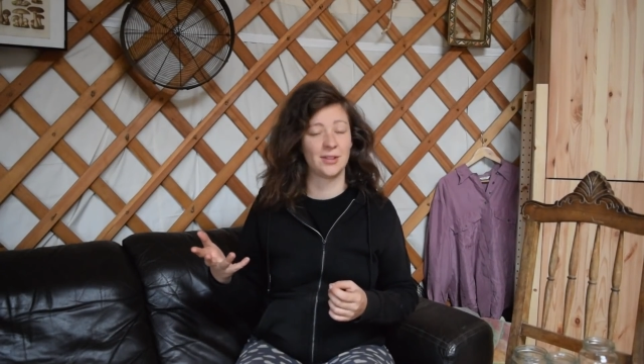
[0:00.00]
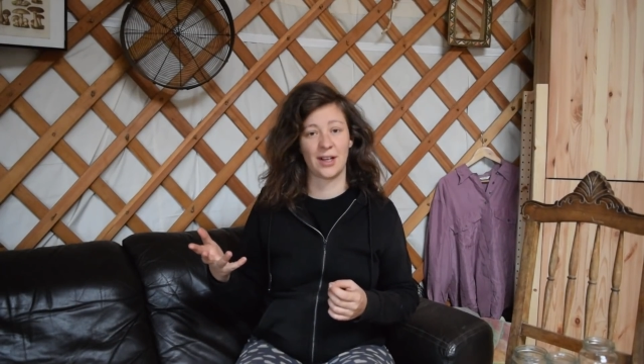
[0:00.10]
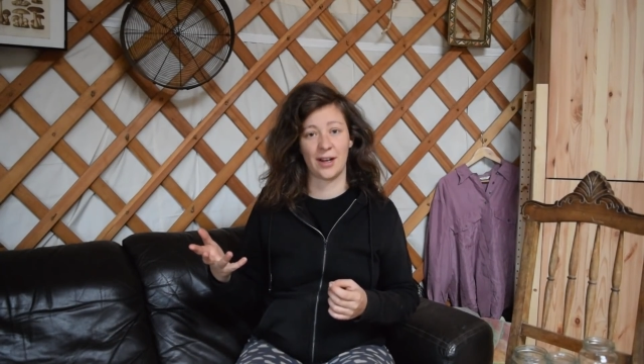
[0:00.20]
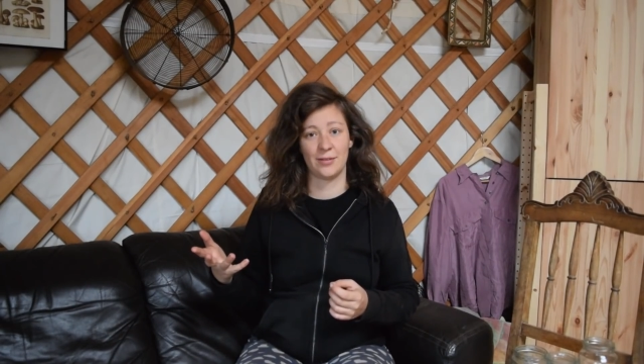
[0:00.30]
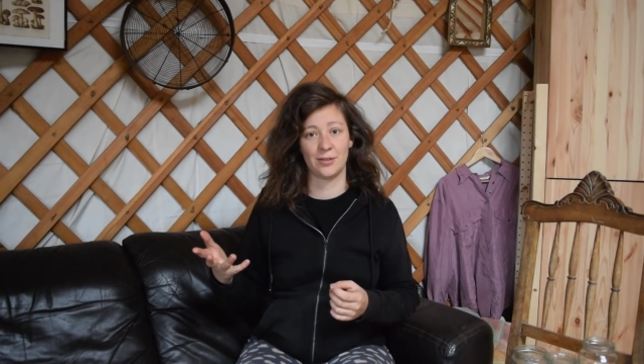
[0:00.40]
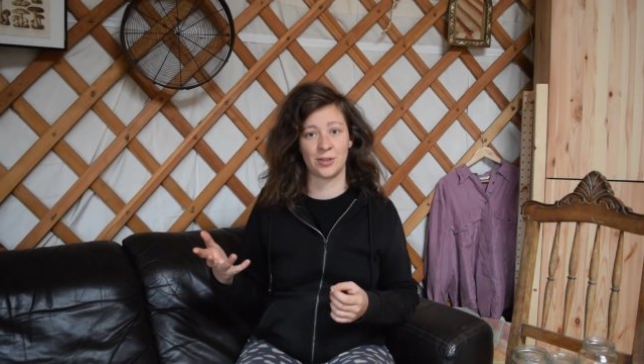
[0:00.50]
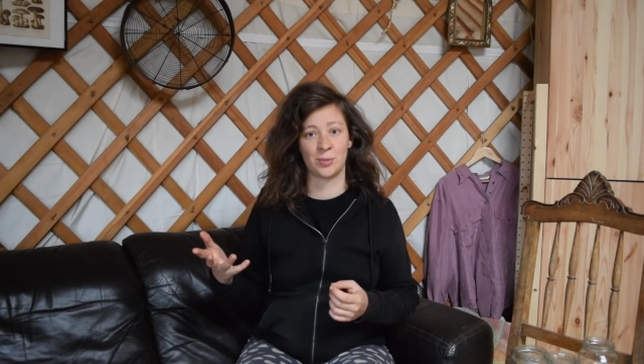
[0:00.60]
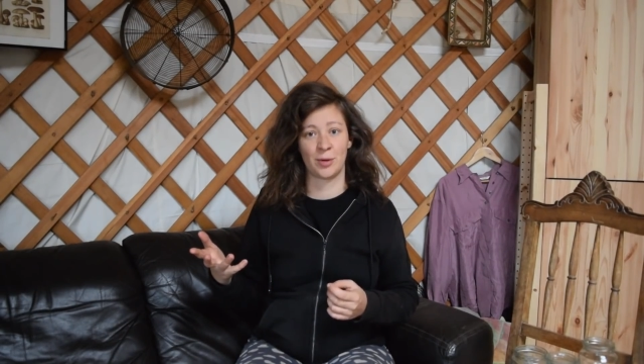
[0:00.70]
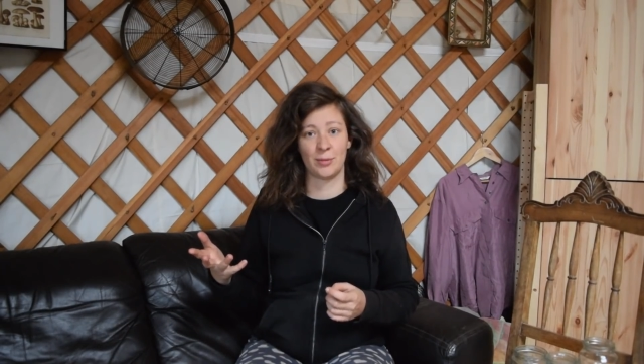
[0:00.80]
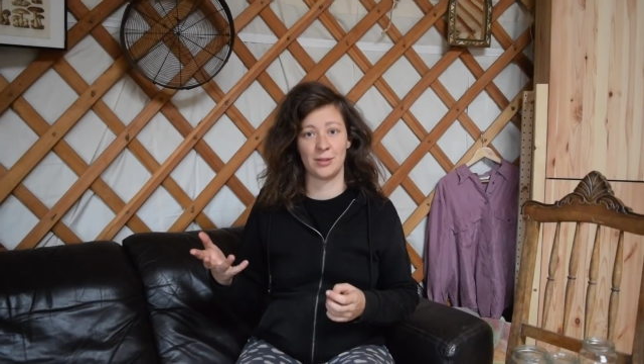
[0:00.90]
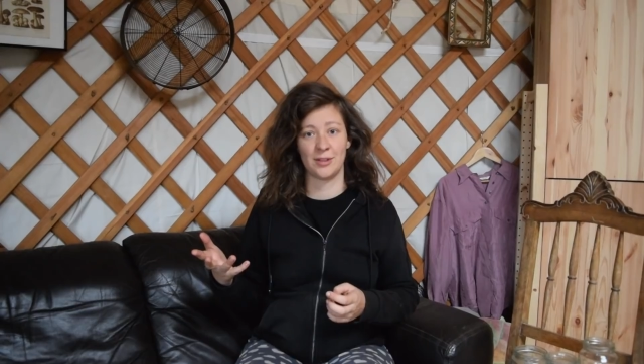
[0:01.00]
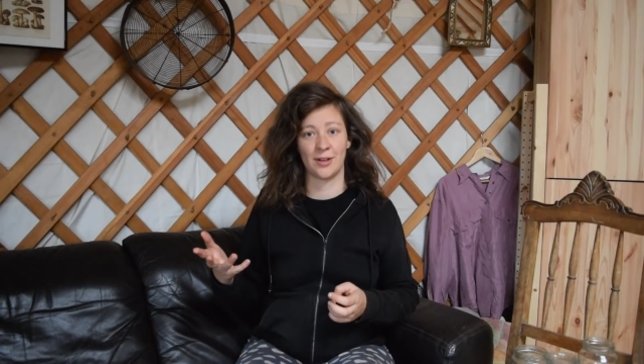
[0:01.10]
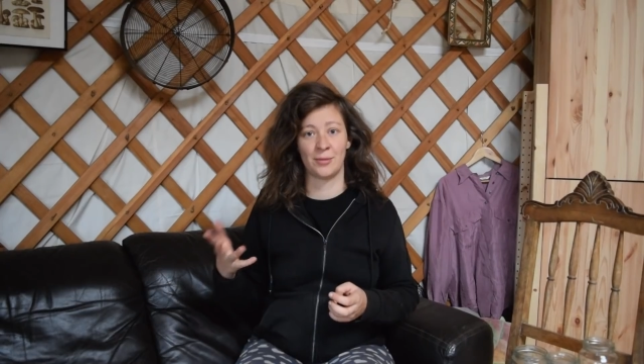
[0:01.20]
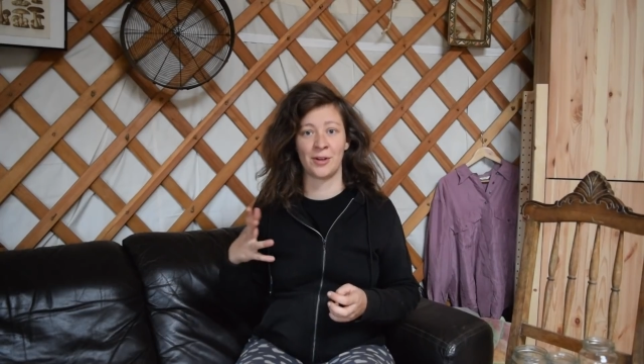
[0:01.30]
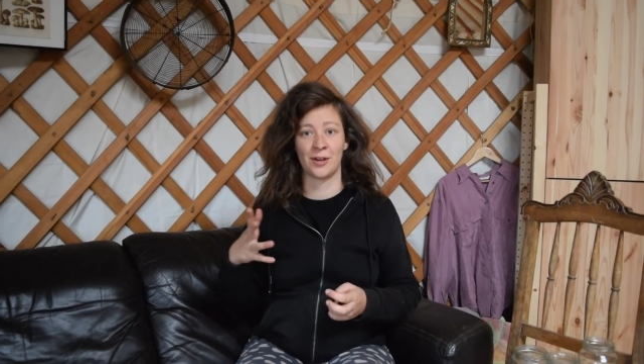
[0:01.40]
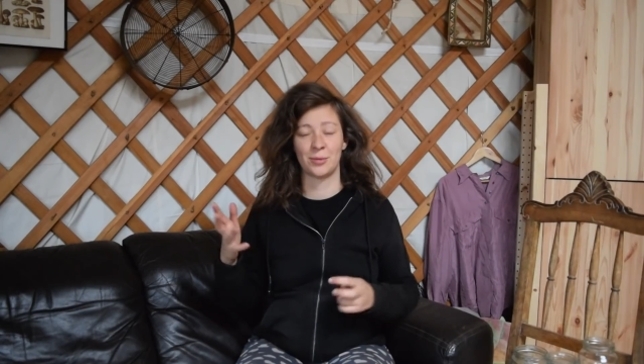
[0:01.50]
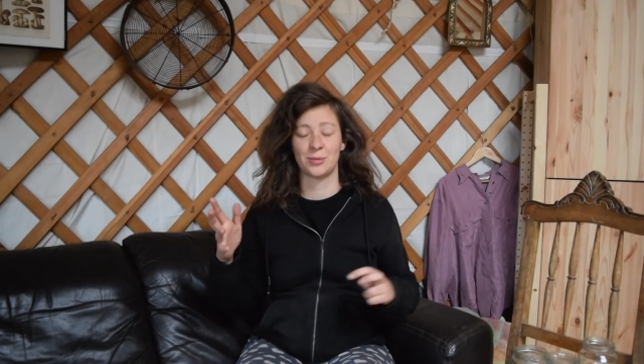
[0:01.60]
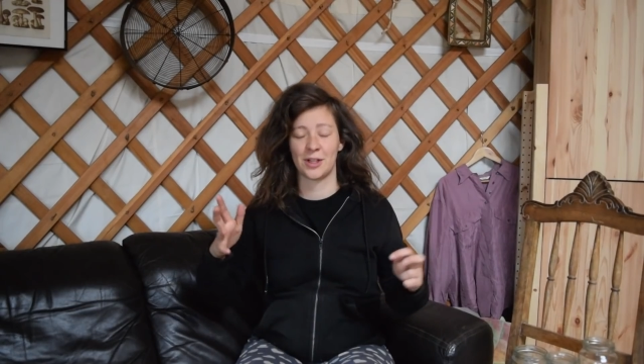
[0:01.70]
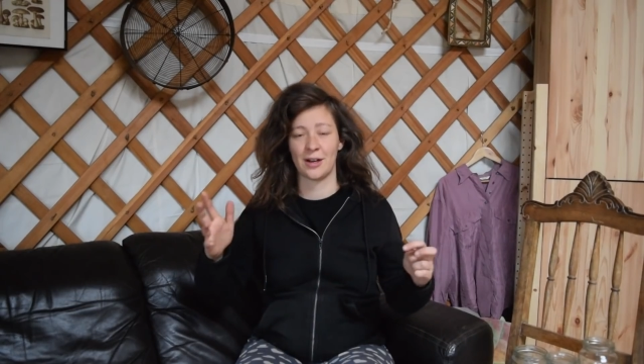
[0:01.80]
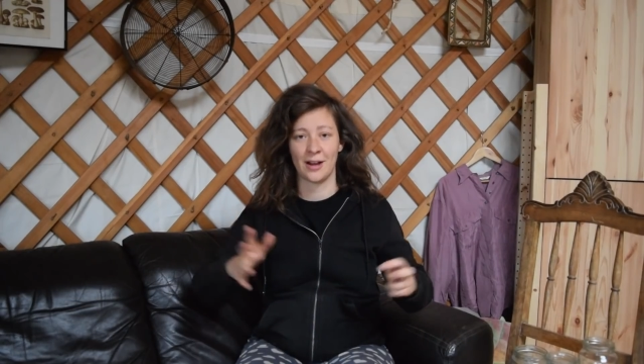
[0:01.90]
canvas probably not
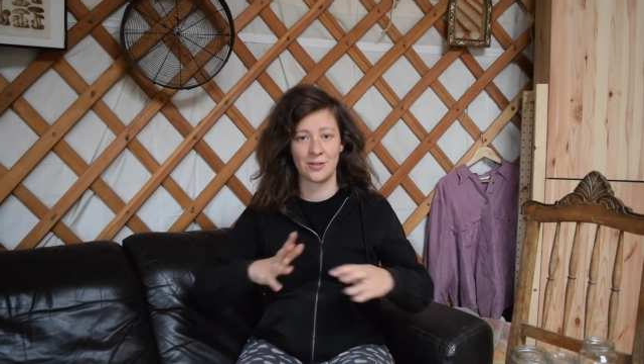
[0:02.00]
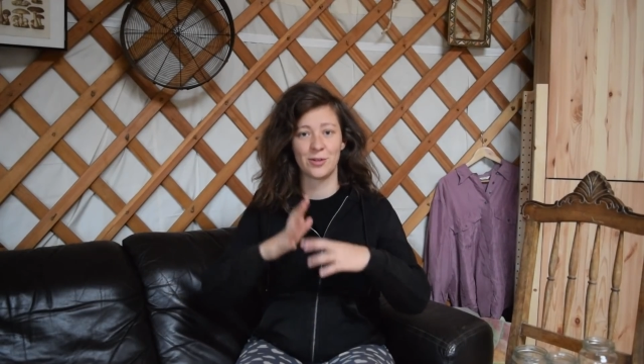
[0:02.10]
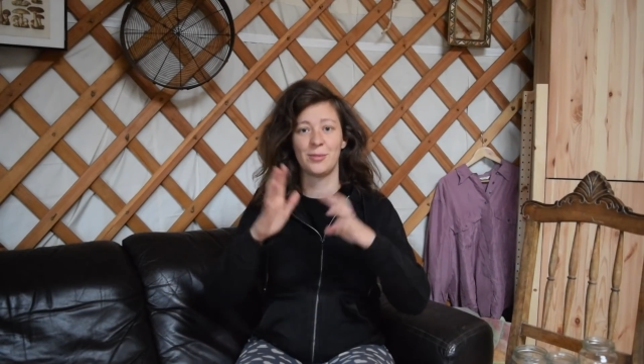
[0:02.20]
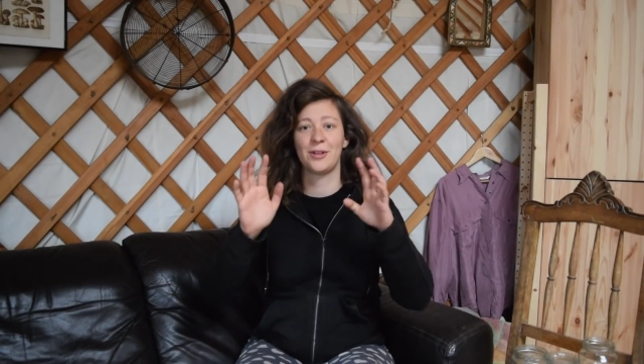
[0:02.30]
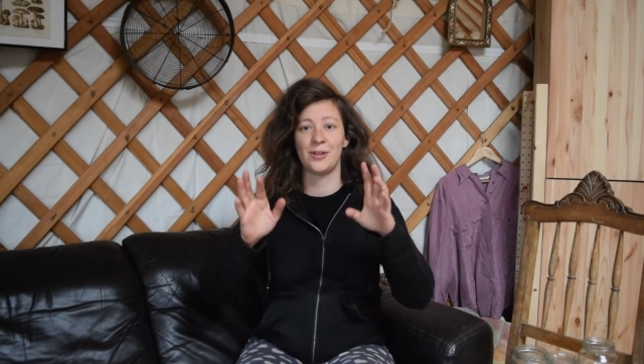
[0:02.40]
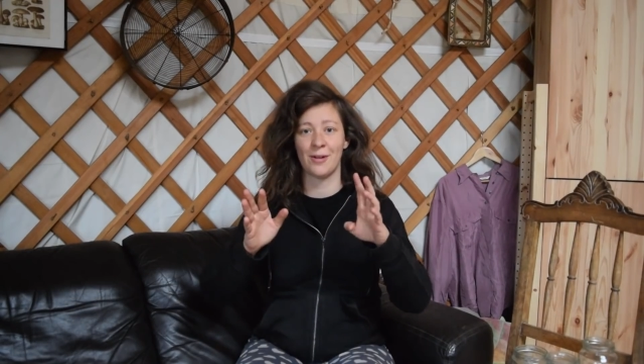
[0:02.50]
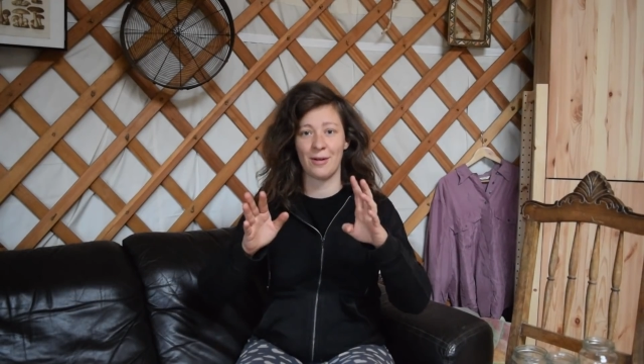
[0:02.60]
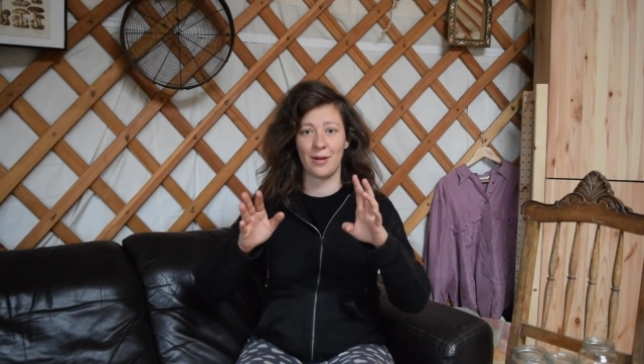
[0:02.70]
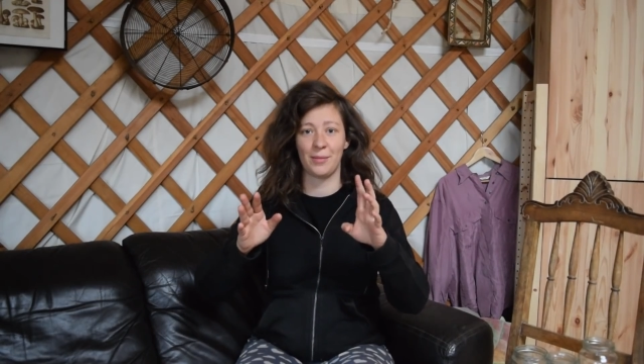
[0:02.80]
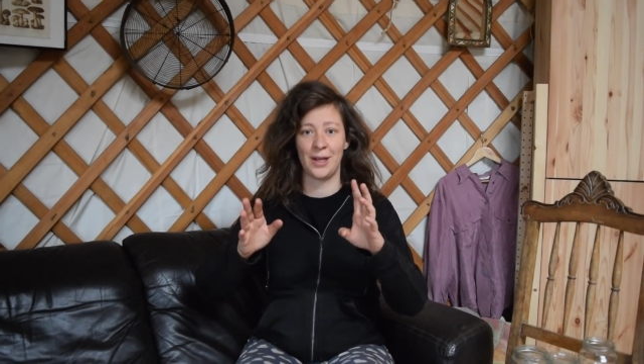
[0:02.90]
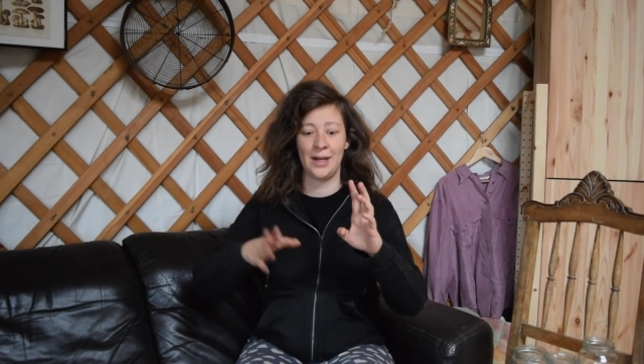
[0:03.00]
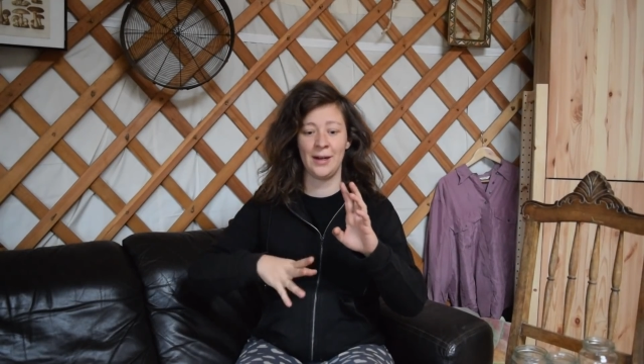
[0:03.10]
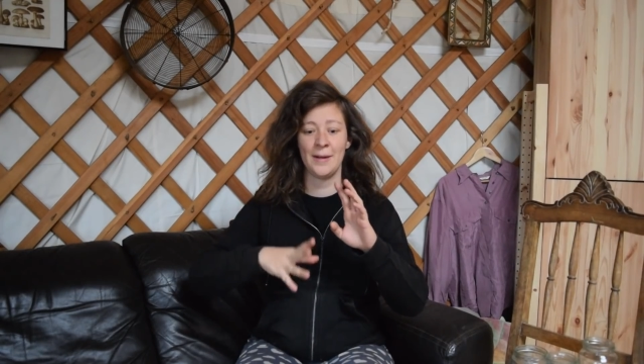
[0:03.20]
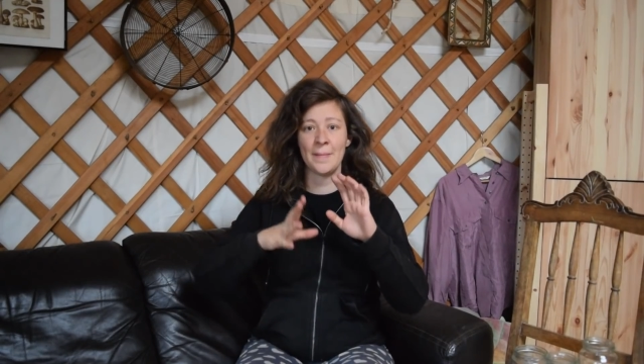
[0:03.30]
100% natural but you know what I mean